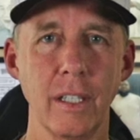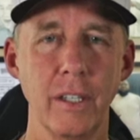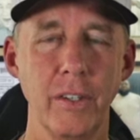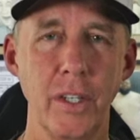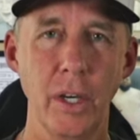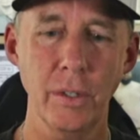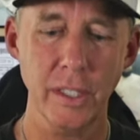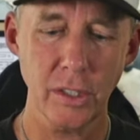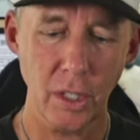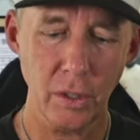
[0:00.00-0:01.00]

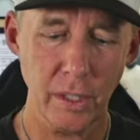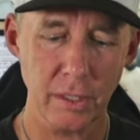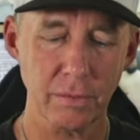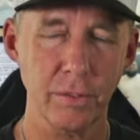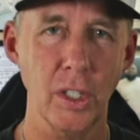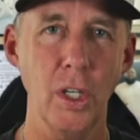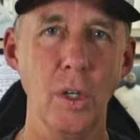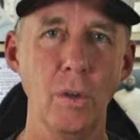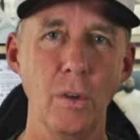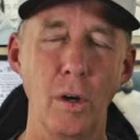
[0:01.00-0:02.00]
Notice, though, this
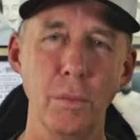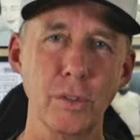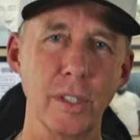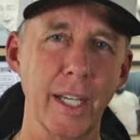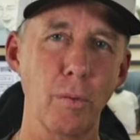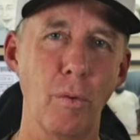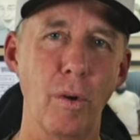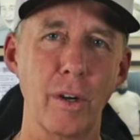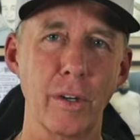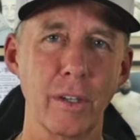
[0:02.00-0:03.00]
flow almost like
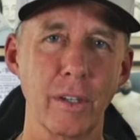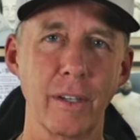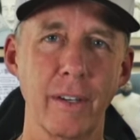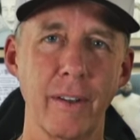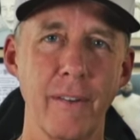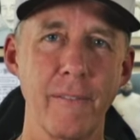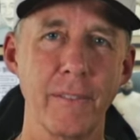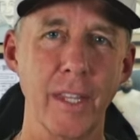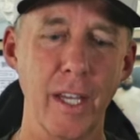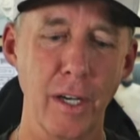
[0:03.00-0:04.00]
water
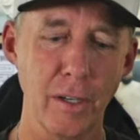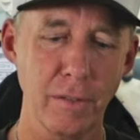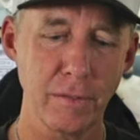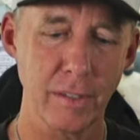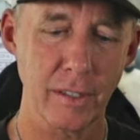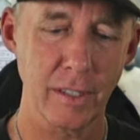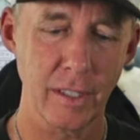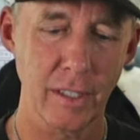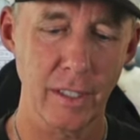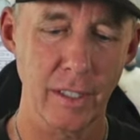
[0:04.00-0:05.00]
of
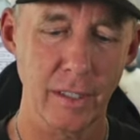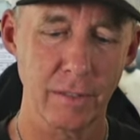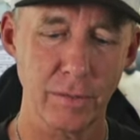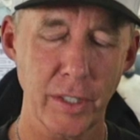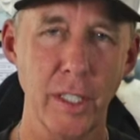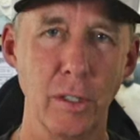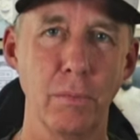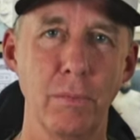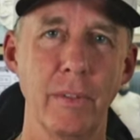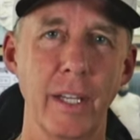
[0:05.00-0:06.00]

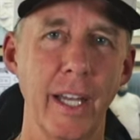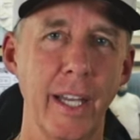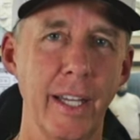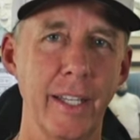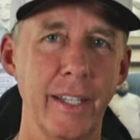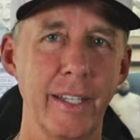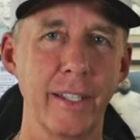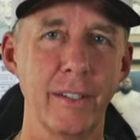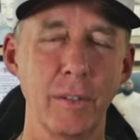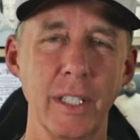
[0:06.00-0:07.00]
Freedom and
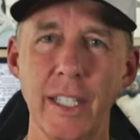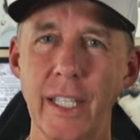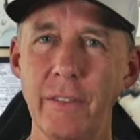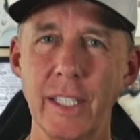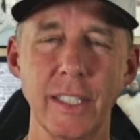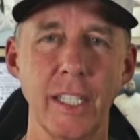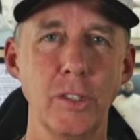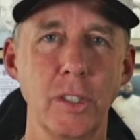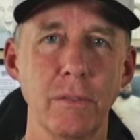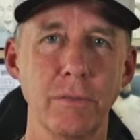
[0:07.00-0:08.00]
relieving
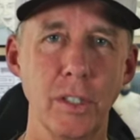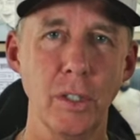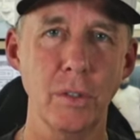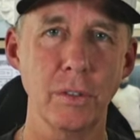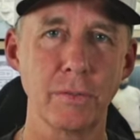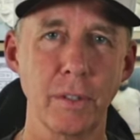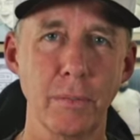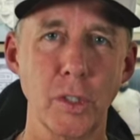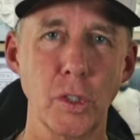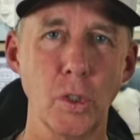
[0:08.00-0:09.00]
tension flows from
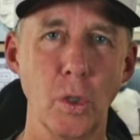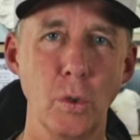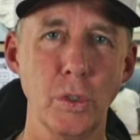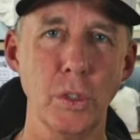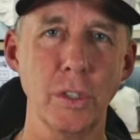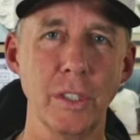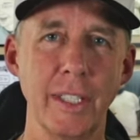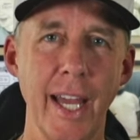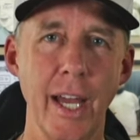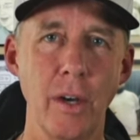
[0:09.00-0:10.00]
the shoulders
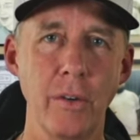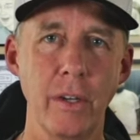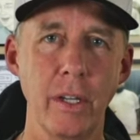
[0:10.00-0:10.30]
down